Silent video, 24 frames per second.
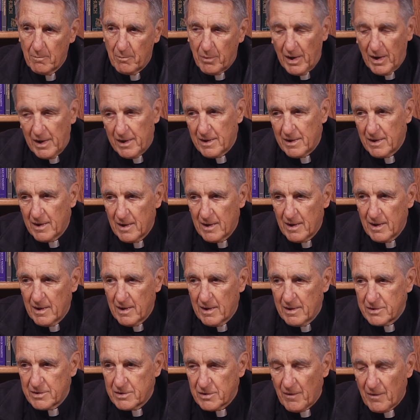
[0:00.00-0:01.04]
But
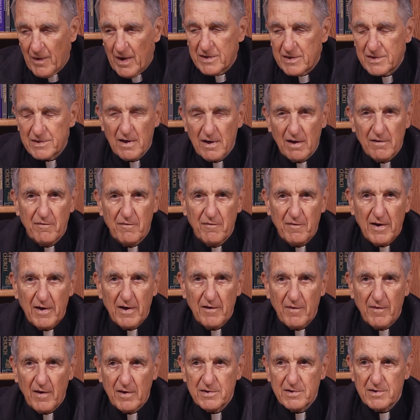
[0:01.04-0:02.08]
so that's not
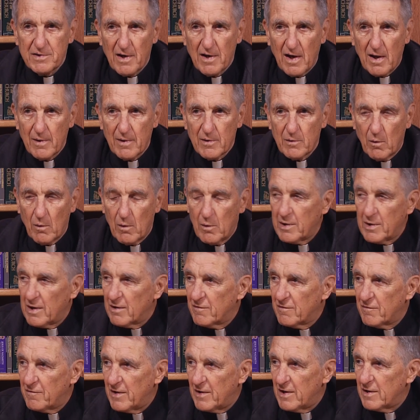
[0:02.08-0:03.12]
faith, that's knowledge. What we
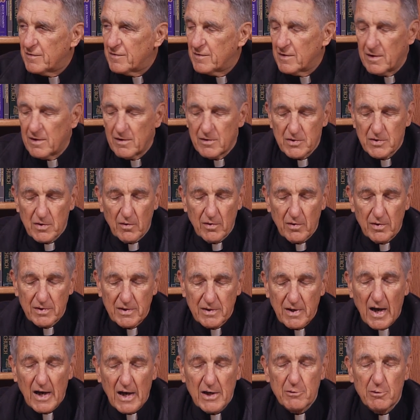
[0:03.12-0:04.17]
have faith in is
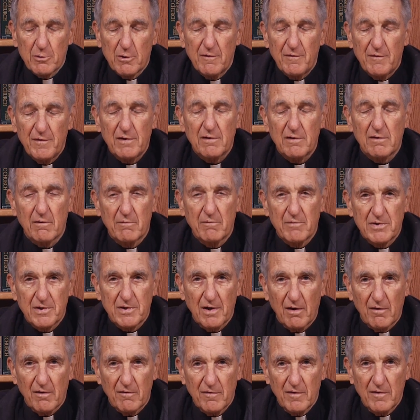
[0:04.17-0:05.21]
God has revealed
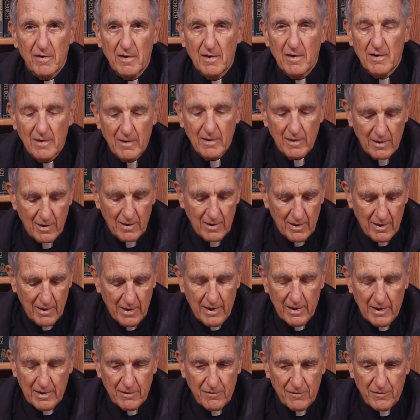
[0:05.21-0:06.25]
himself.
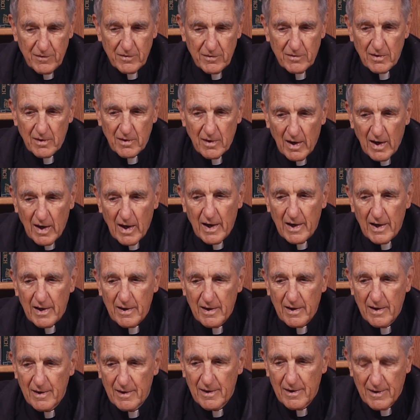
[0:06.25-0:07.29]
And if you
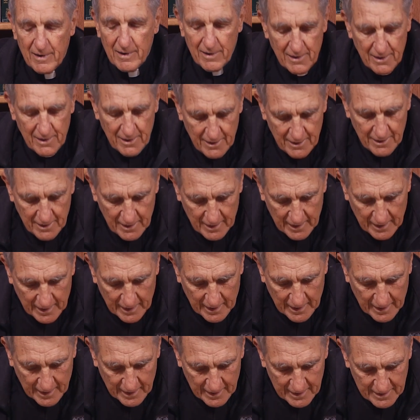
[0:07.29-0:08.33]
deny
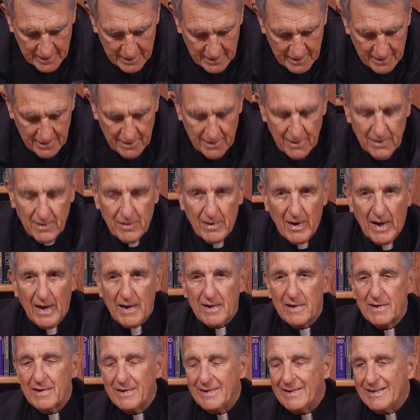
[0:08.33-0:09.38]

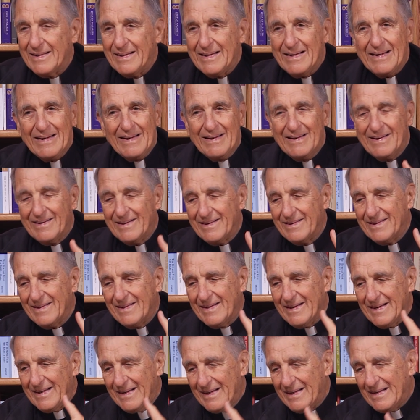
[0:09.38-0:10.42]
that
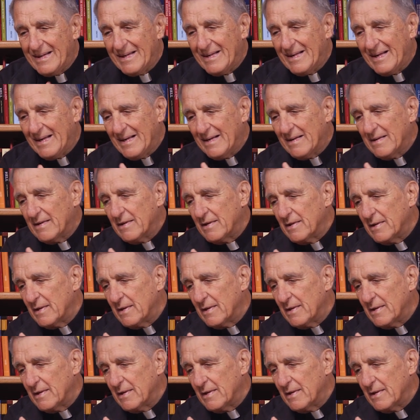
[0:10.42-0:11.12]
any